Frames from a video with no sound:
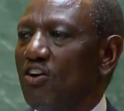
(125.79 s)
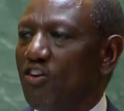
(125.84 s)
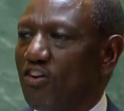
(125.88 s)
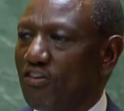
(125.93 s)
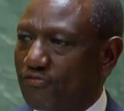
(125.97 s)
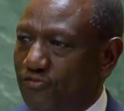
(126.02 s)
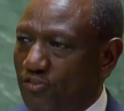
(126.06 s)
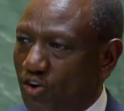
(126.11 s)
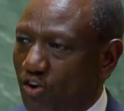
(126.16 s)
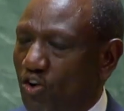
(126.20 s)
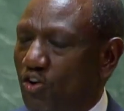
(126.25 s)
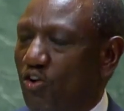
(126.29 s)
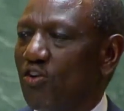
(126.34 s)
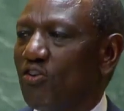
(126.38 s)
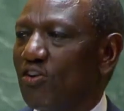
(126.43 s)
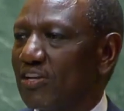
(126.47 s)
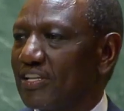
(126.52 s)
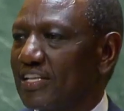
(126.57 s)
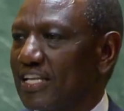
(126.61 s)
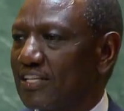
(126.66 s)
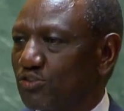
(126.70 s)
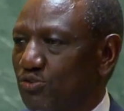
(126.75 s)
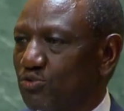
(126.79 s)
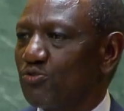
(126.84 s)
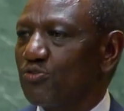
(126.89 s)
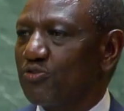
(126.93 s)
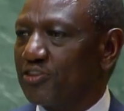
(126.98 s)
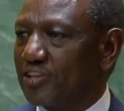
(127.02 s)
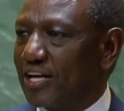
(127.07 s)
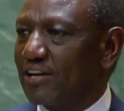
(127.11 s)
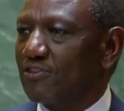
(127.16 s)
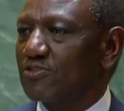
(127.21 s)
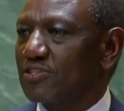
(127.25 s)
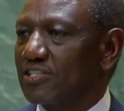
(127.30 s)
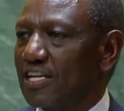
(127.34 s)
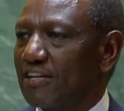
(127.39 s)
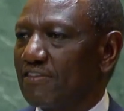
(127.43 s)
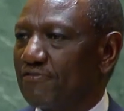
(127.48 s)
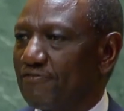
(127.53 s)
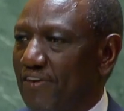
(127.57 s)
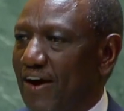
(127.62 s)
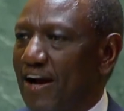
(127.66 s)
of all the two thousand